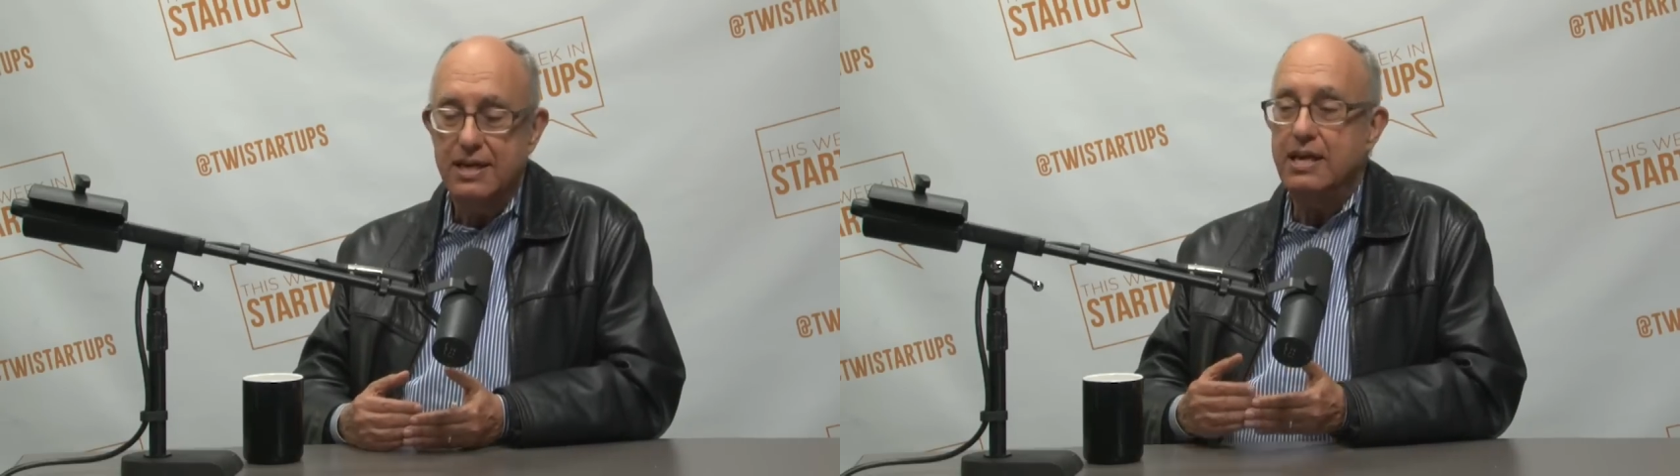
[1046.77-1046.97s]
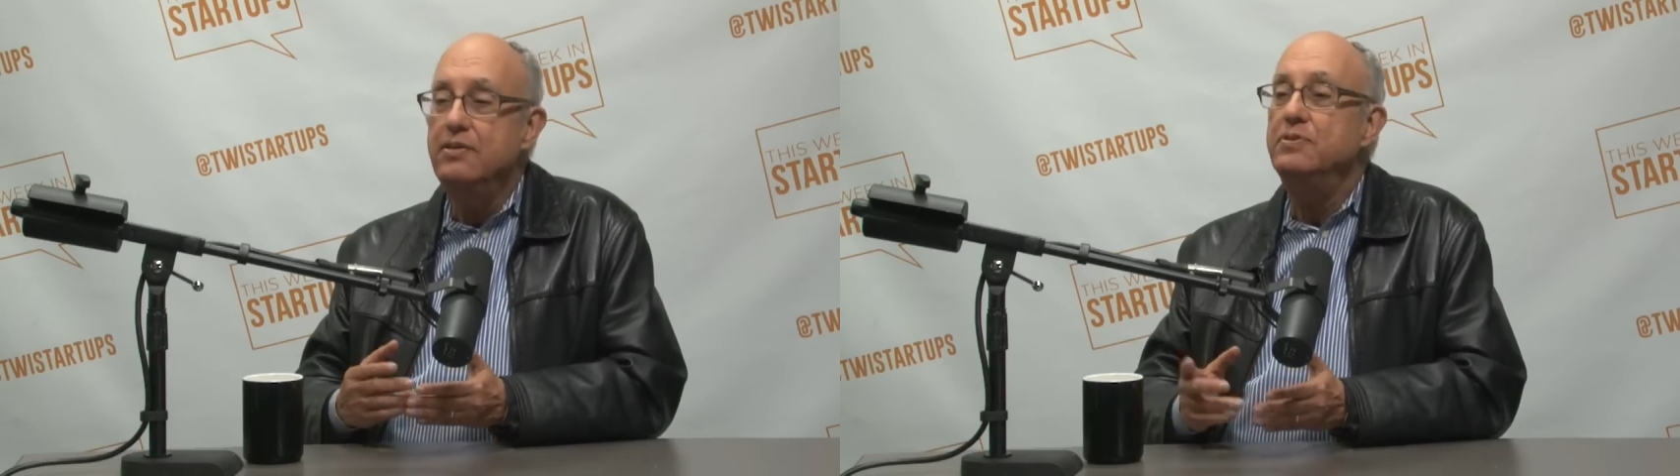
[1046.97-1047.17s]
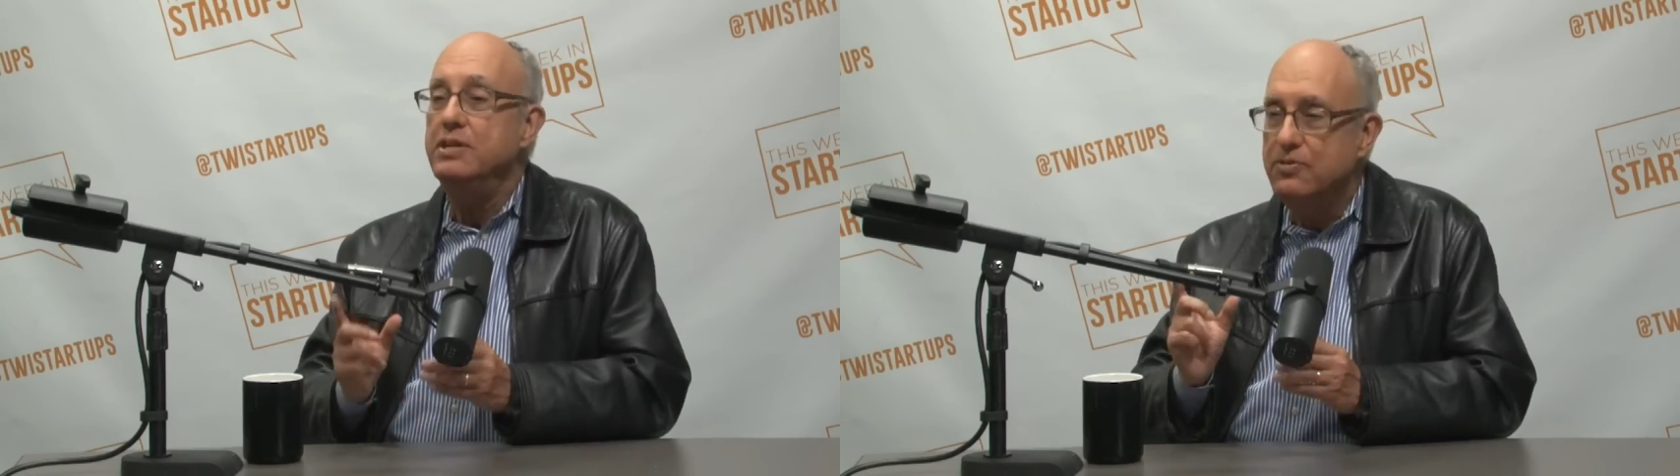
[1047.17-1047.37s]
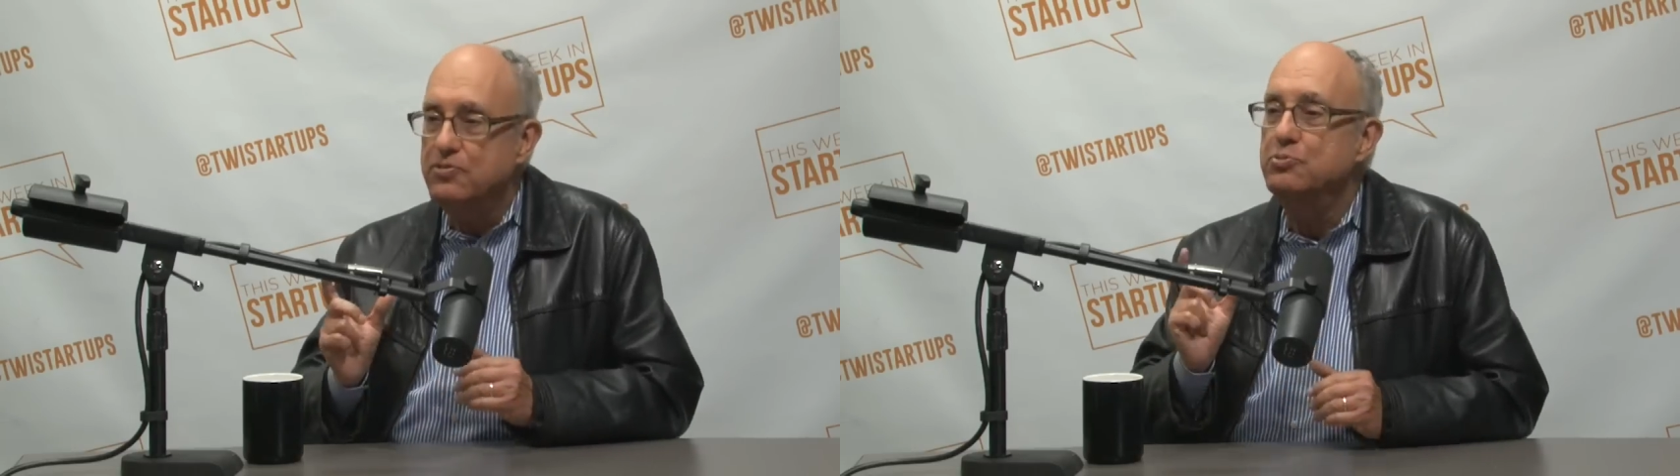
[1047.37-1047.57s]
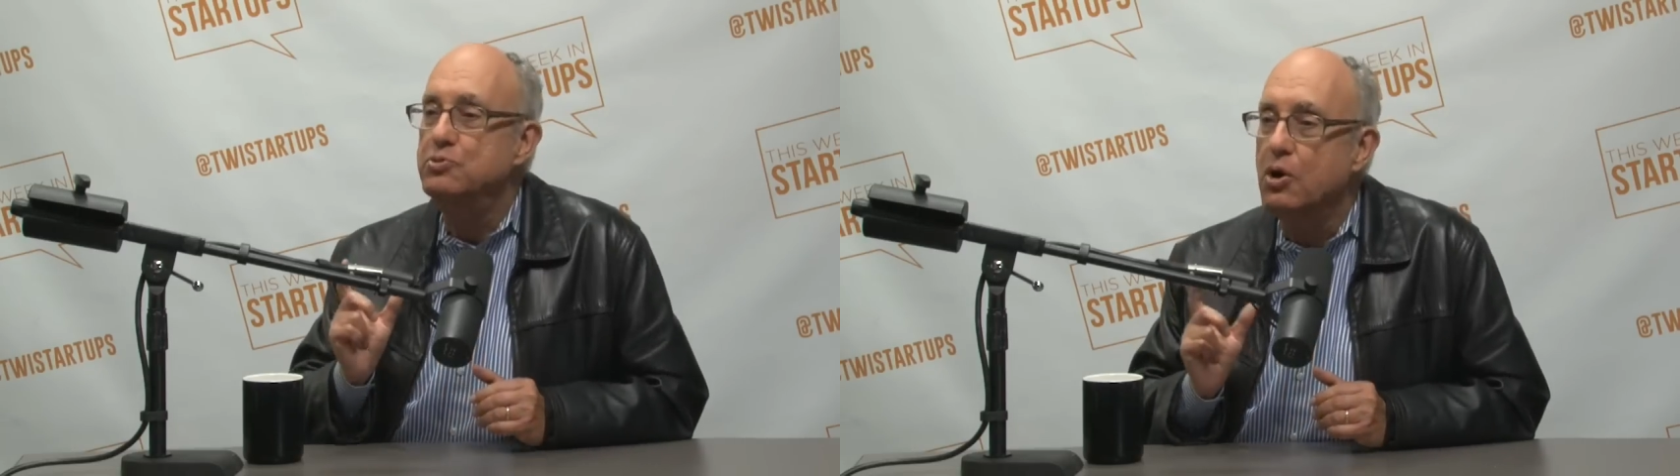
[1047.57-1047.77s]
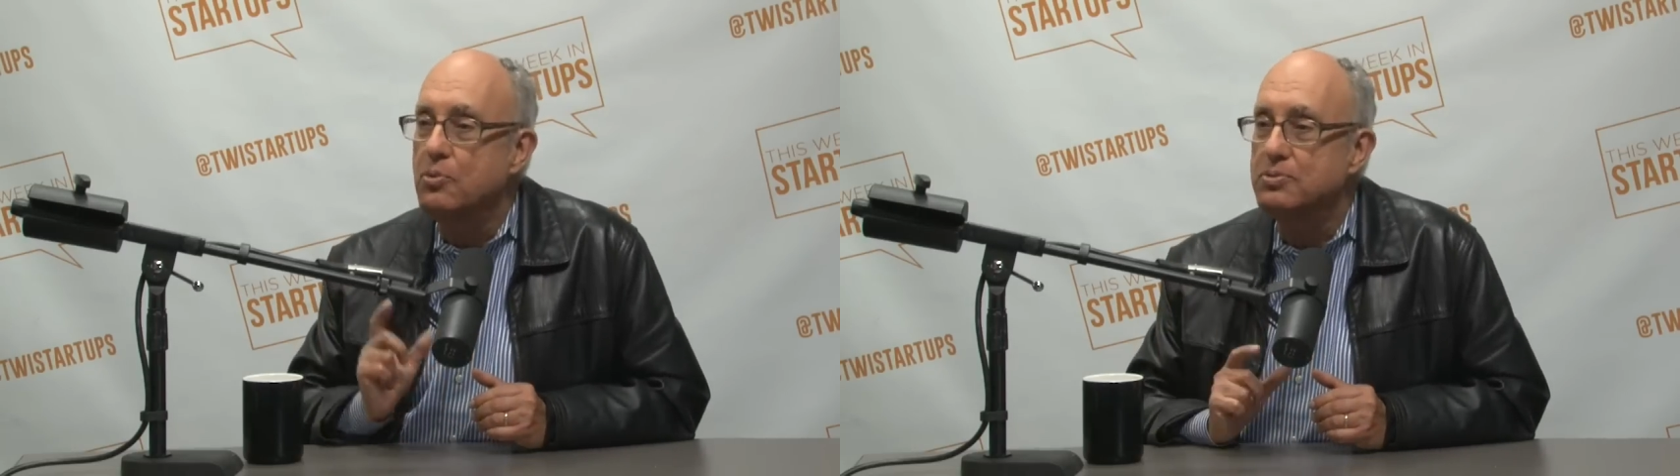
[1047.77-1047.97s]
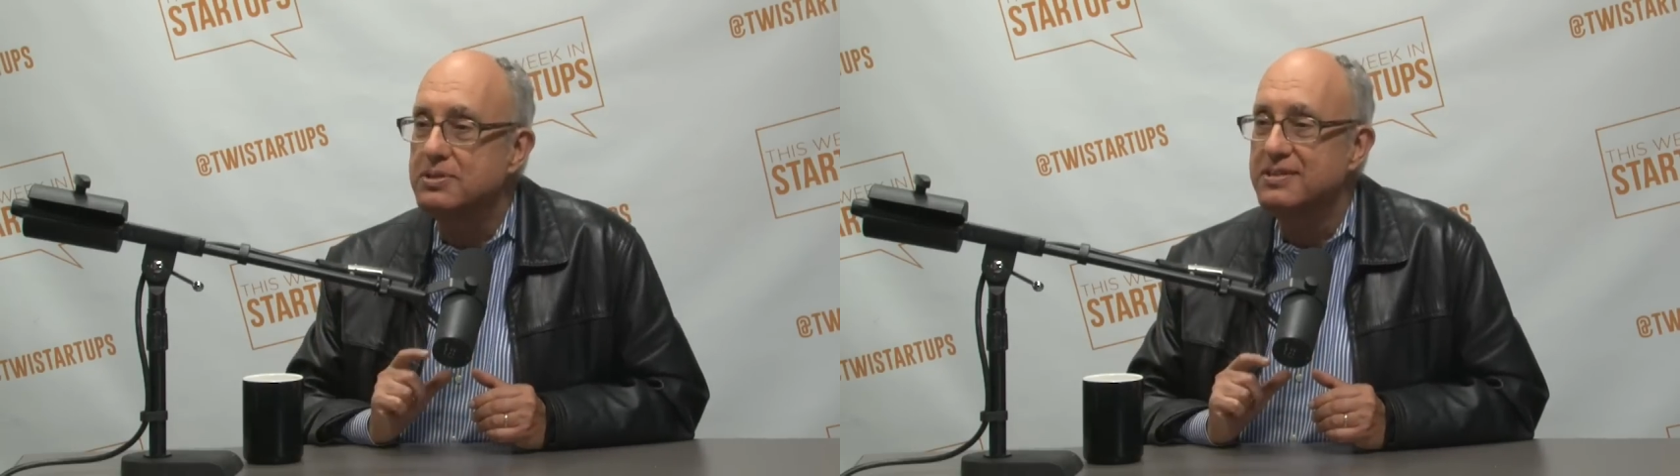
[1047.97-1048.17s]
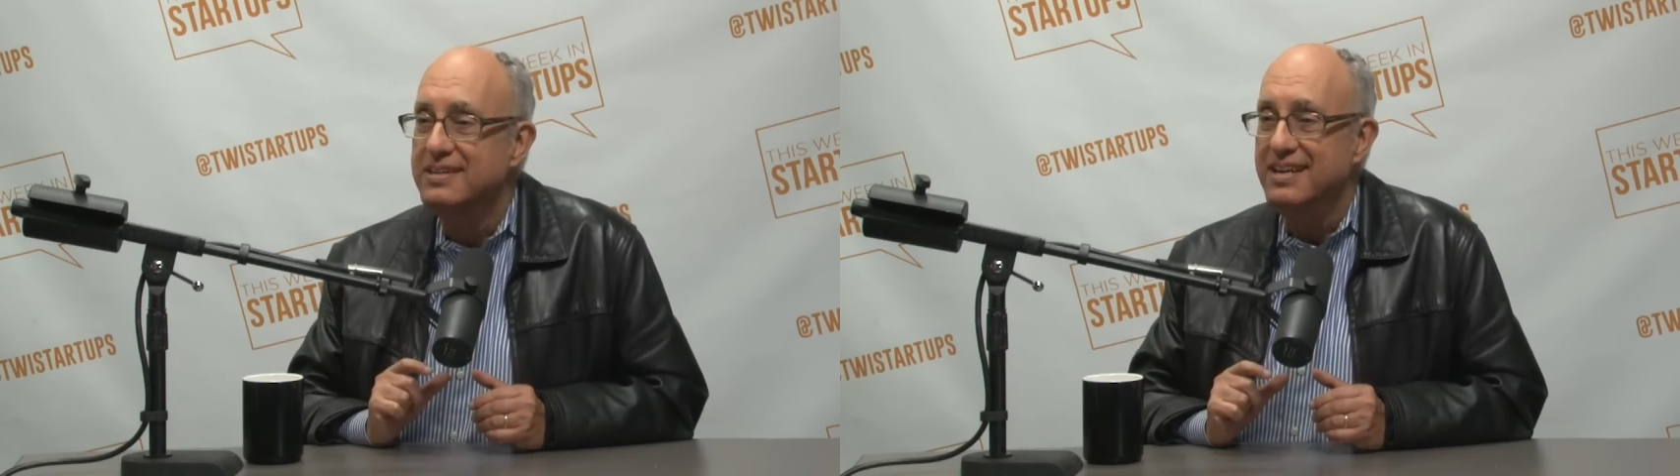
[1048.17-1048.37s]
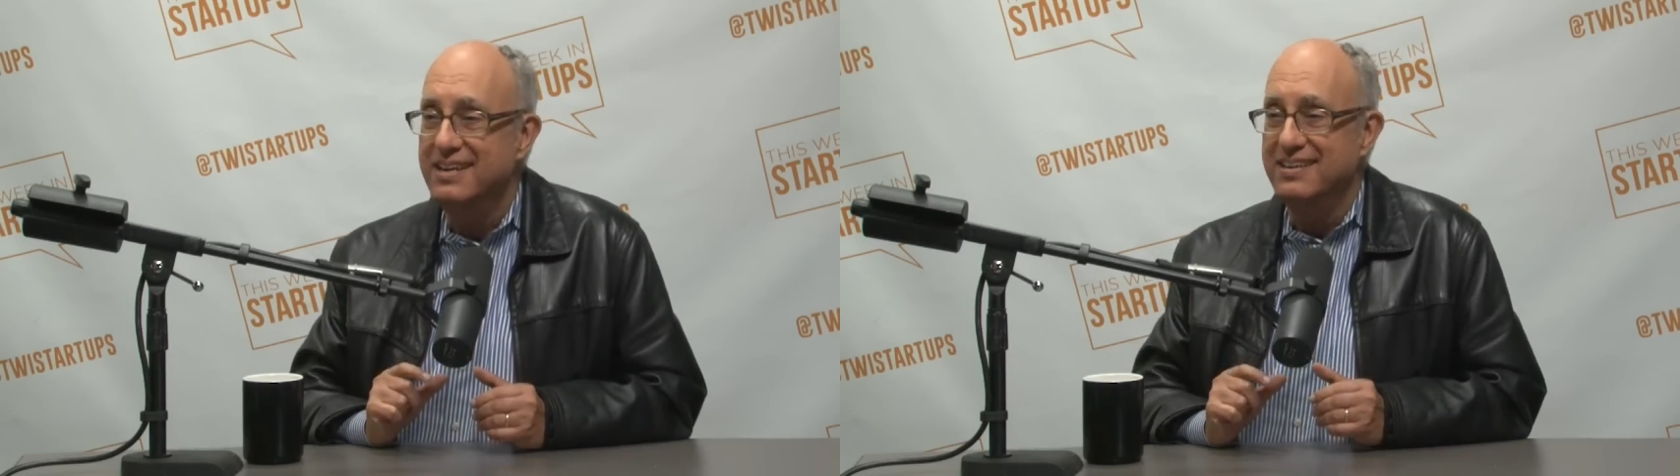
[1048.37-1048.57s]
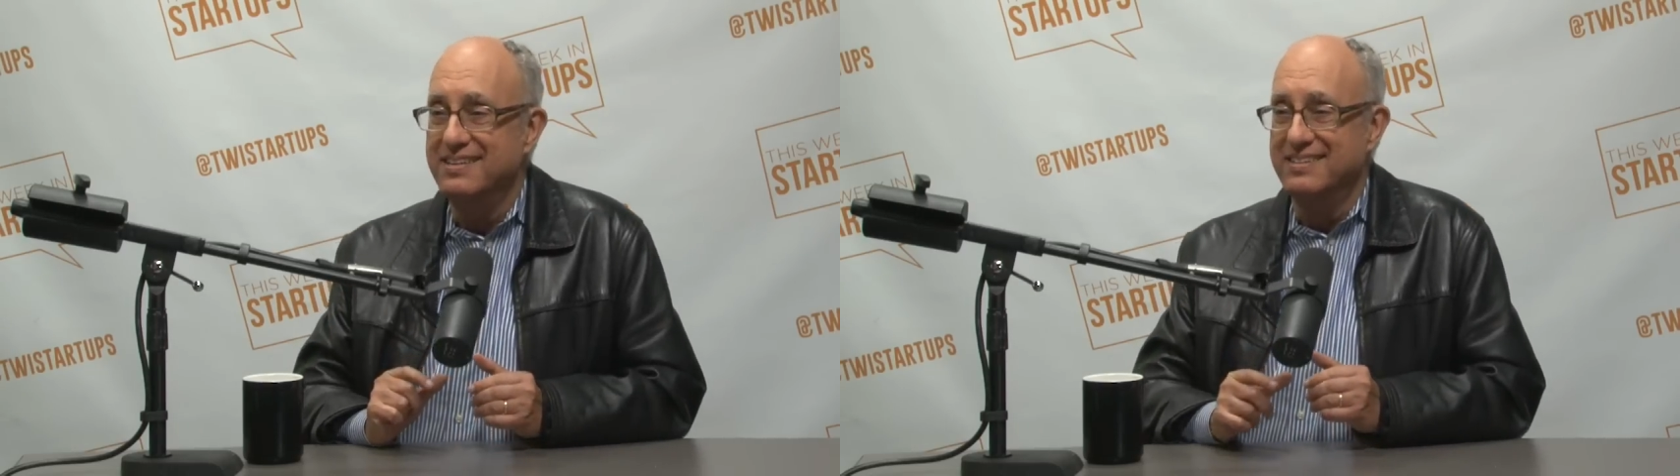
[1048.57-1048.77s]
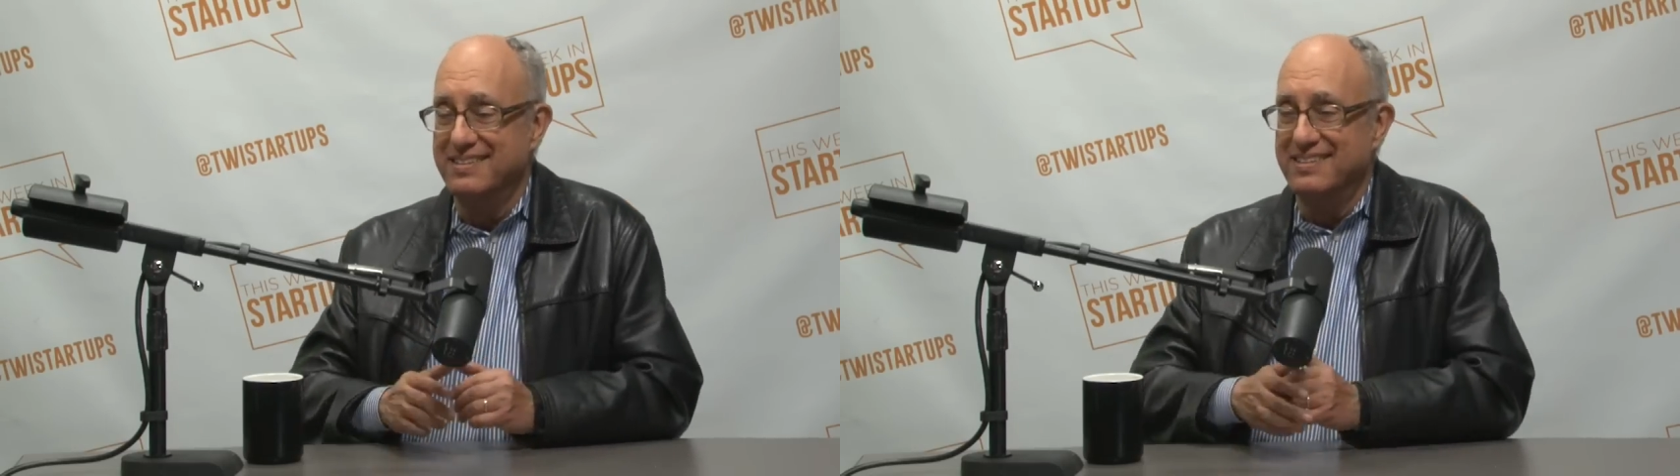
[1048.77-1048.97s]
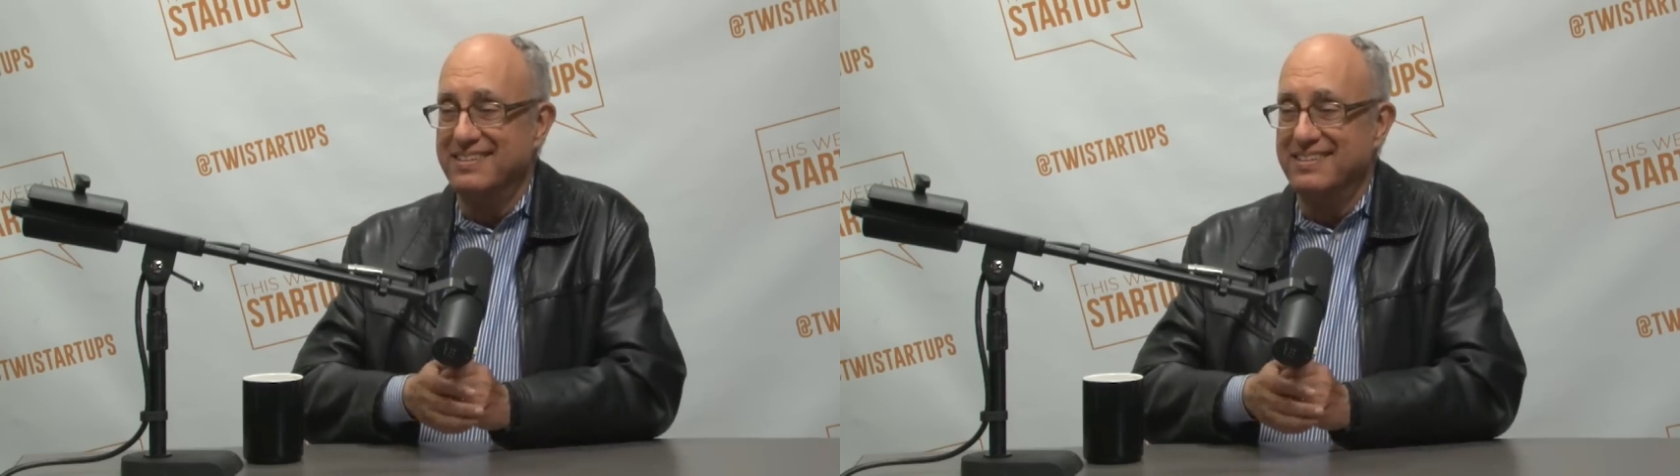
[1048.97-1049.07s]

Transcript: even if you don't. Right.